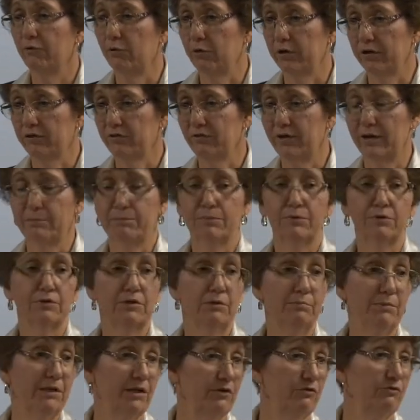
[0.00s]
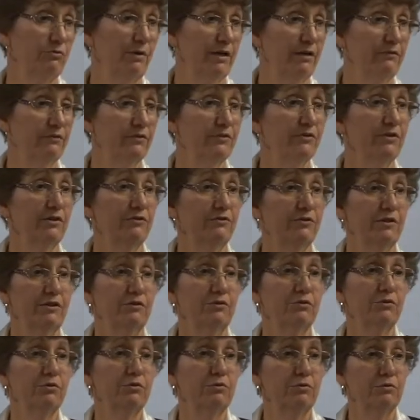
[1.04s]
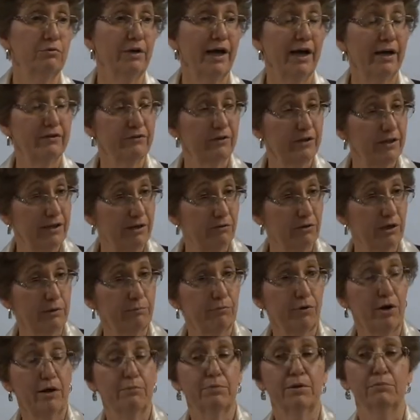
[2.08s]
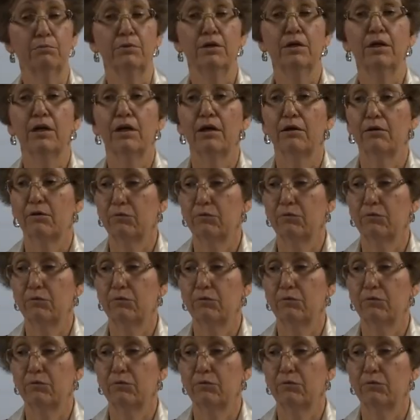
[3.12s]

For example, an administrative assistant who has a hearing problem